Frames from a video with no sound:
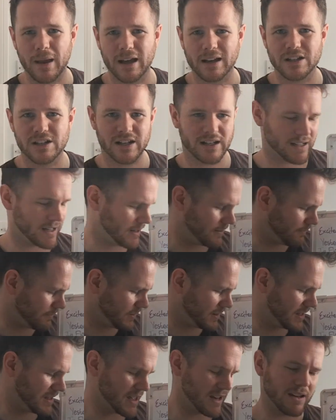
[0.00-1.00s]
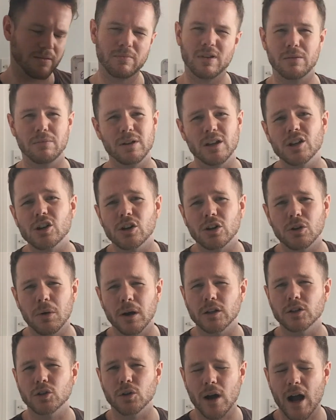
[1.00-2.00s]
adjective, and then maybe a not
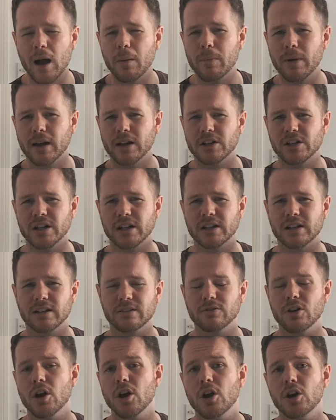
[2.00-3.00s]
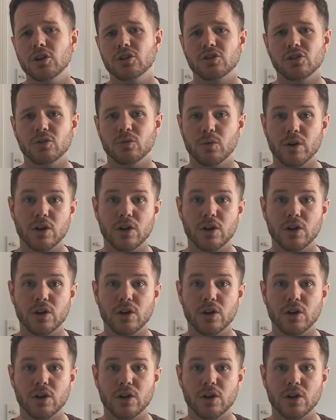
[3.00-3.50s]
quite so happy adjective. So we